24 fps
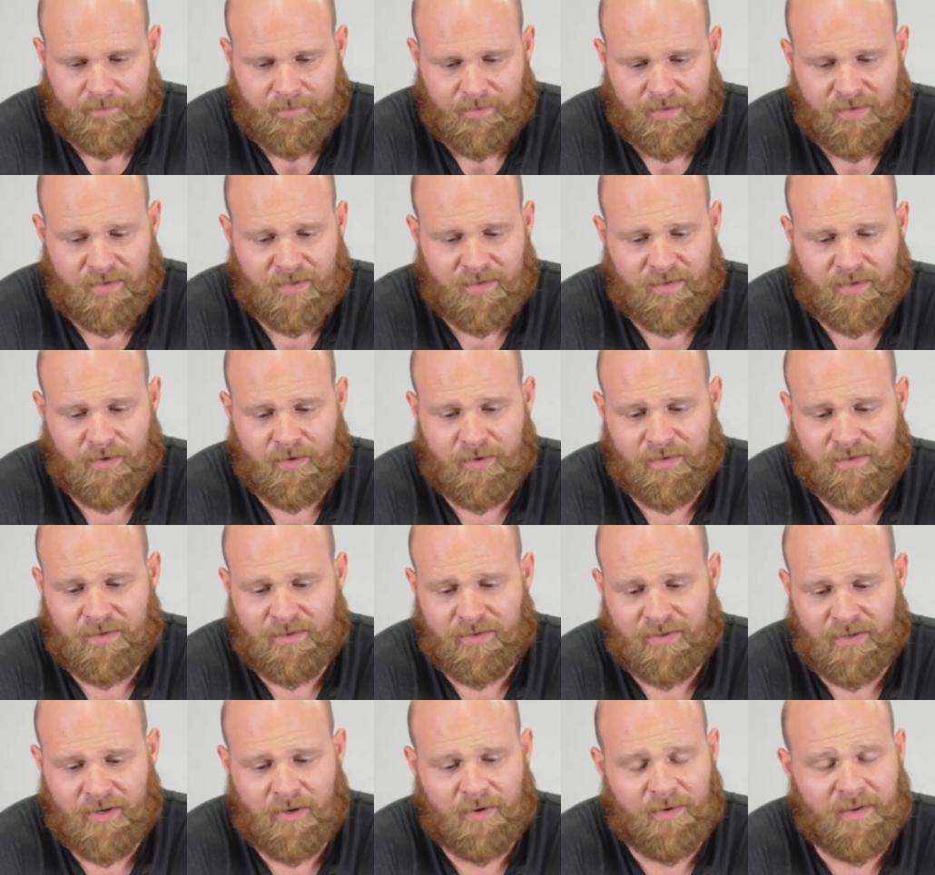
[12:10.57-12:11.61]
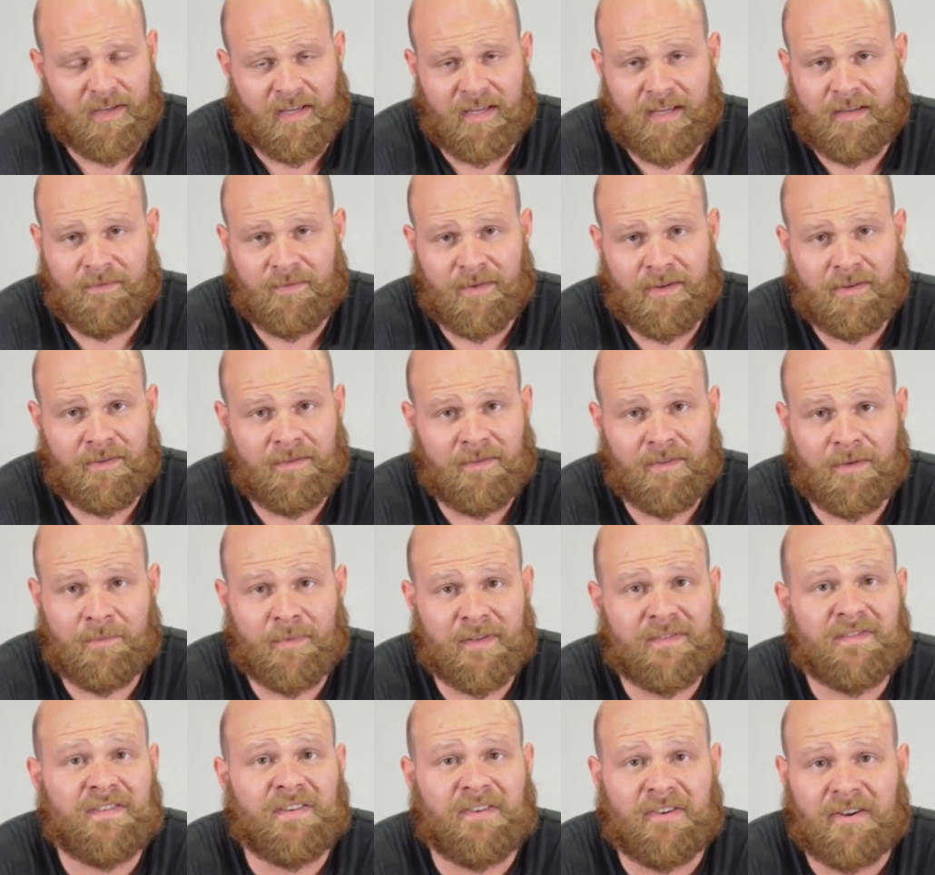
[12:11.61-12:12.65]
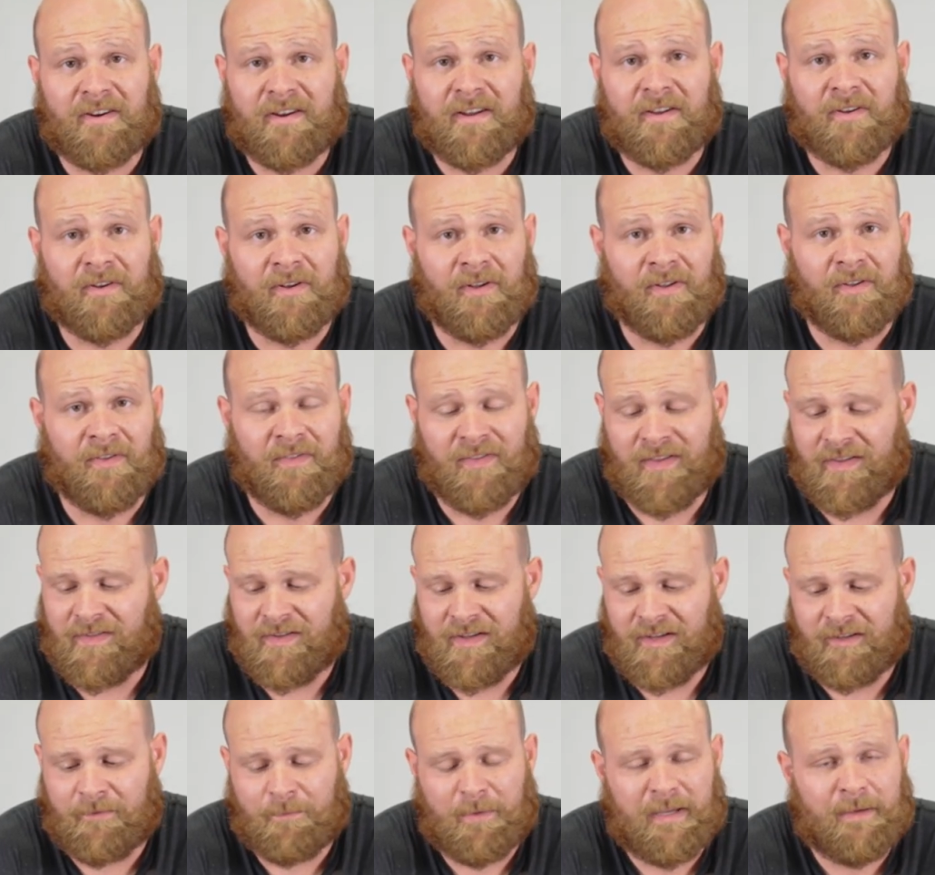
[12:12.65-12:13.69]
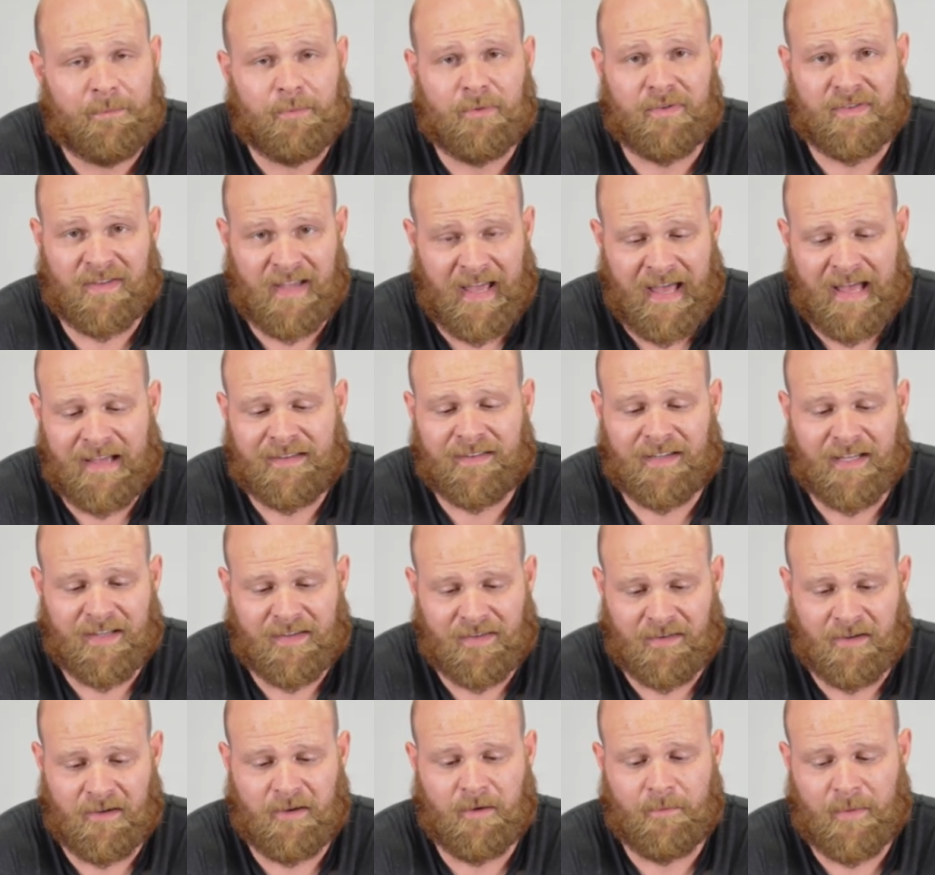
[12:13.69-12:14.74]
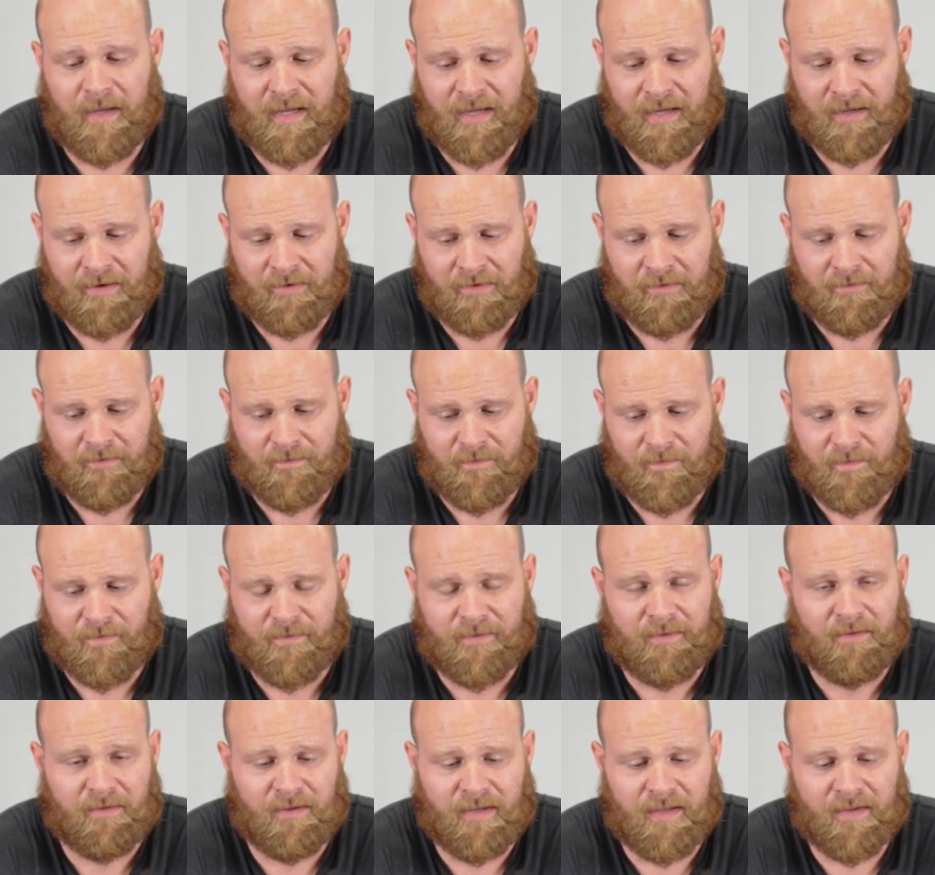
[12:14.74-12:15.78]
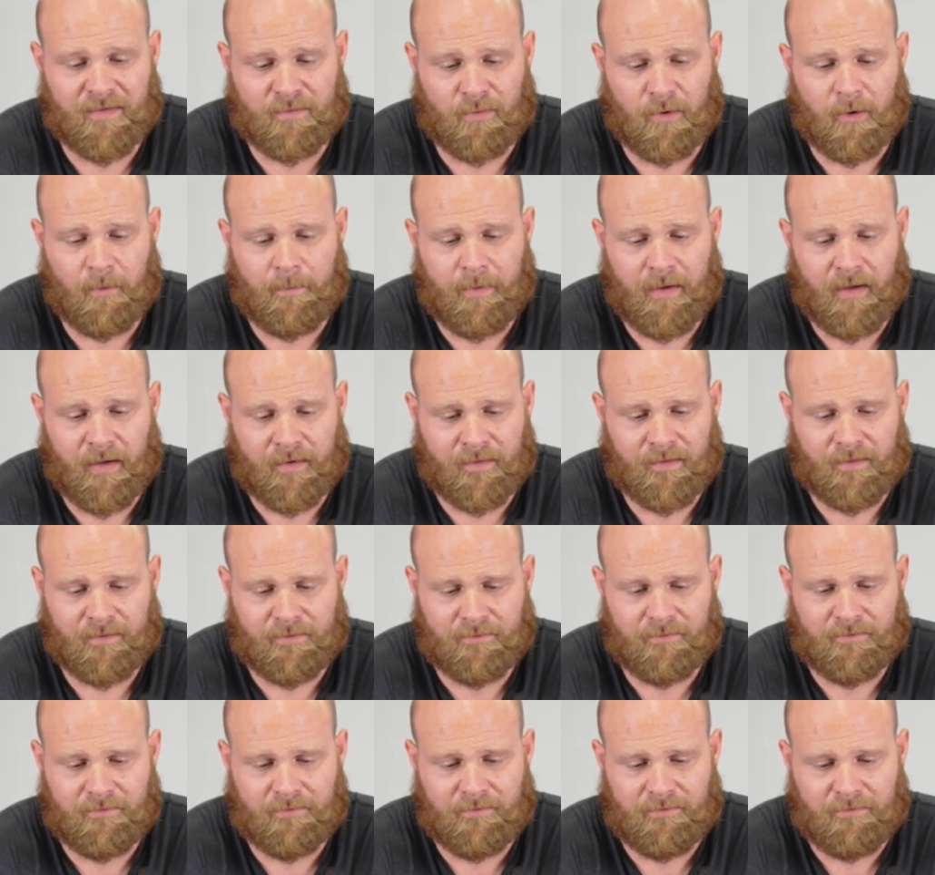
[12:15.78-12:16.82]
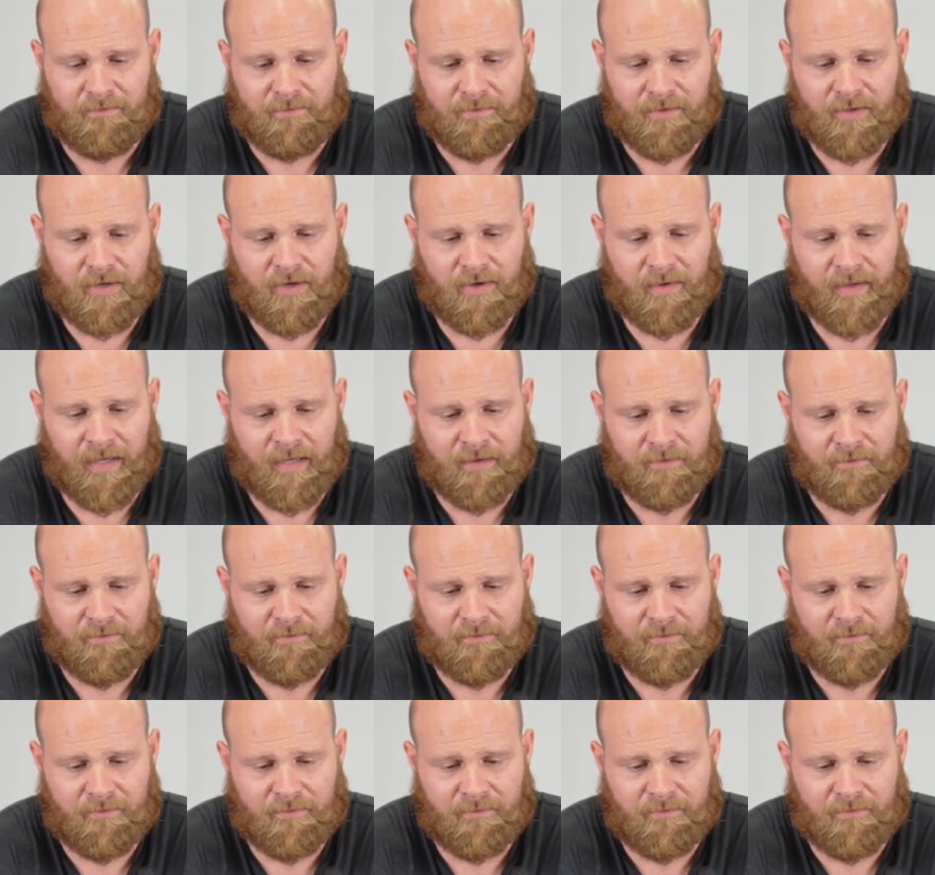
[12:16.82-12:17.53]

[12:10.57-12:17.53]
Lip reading: It just goes to show, even the material that these people's gaskets come in is robust. Literally.